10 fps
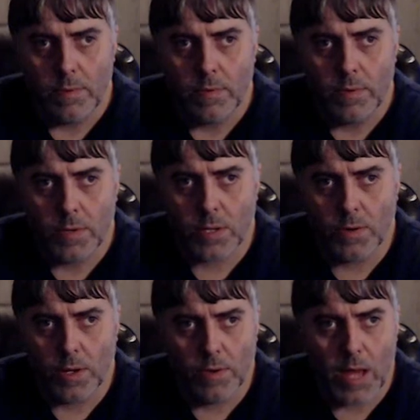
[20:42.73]
so
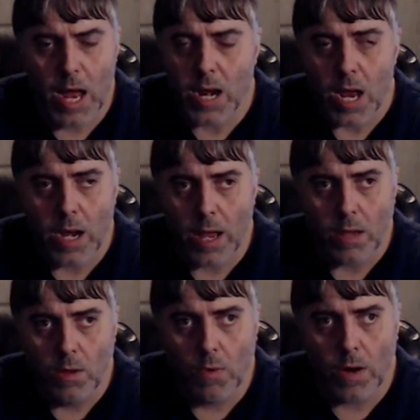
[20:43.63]
do that, and hey,
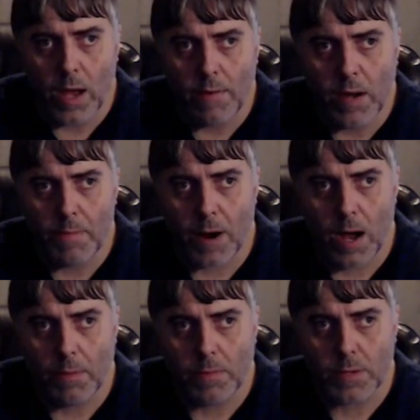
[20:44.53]
you won't have any
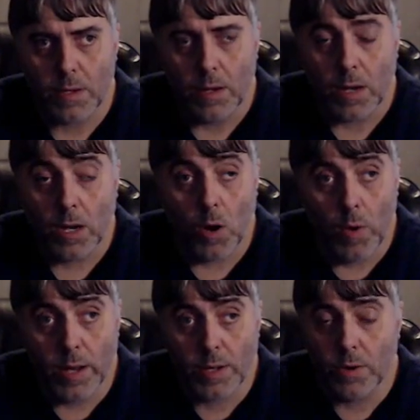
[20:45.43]
problems. Go
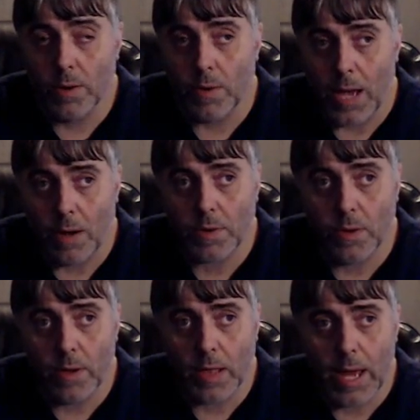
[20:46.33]
into it without
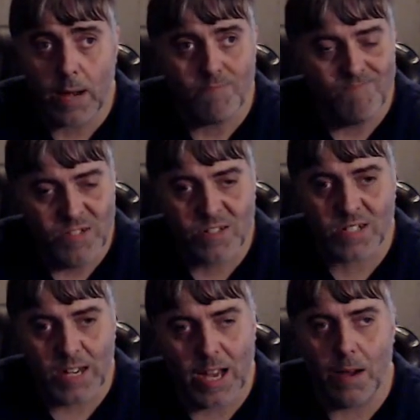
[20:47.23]
doing that, you're
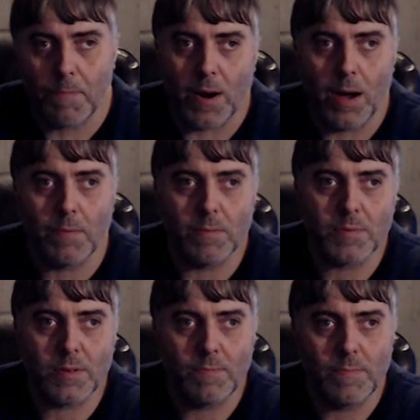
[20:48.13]
going to have
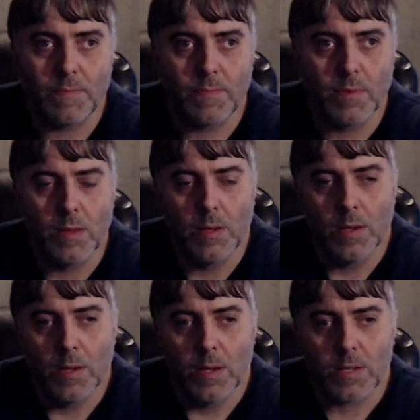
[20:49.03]
problems.
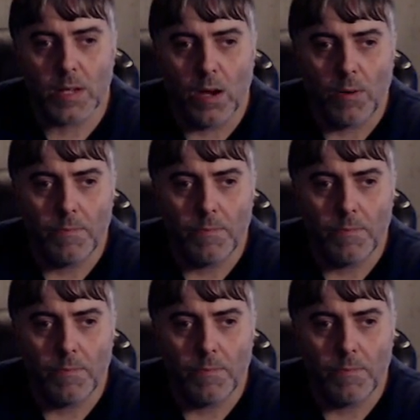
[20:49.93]
So,